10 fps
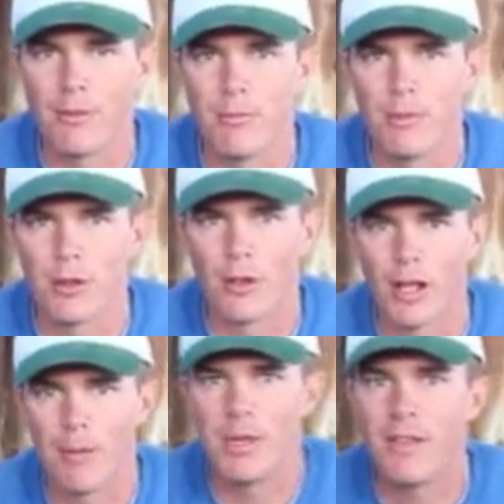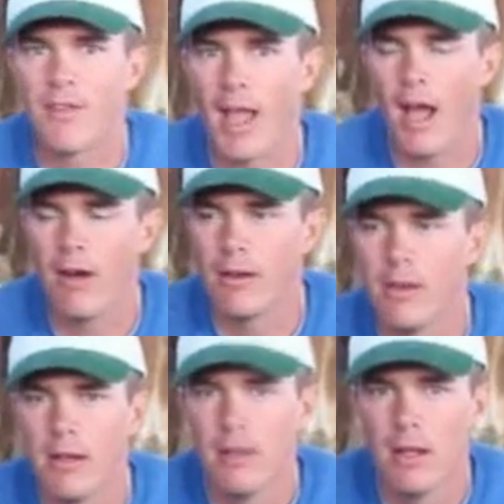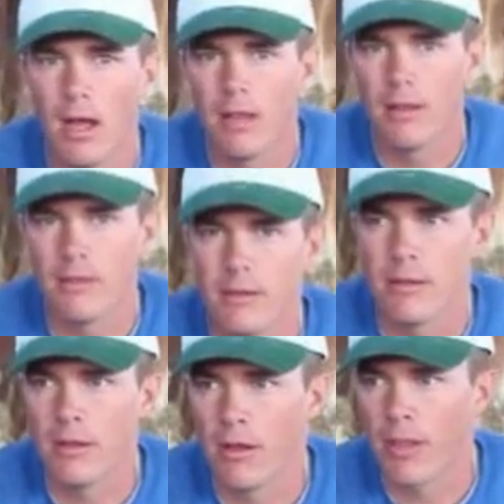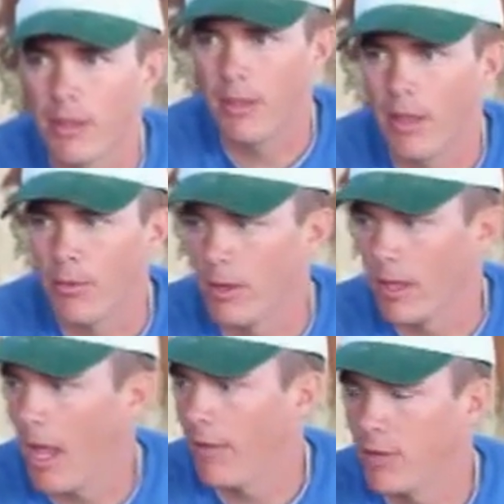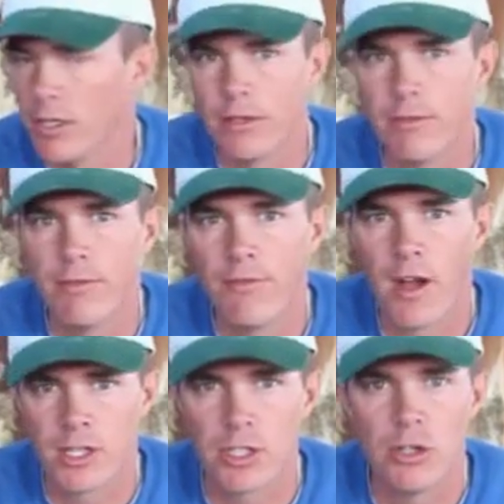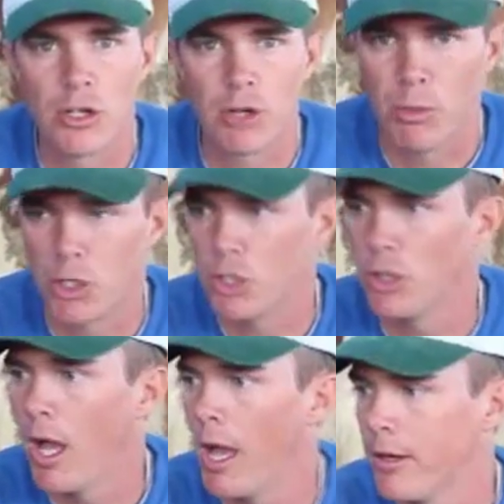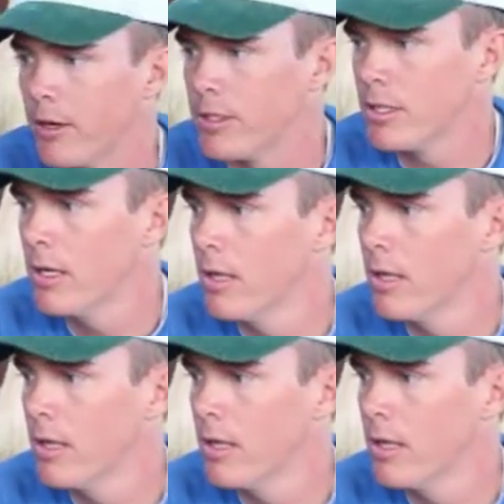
to look like a beef cow, and you know, they really have good functional commercial udders.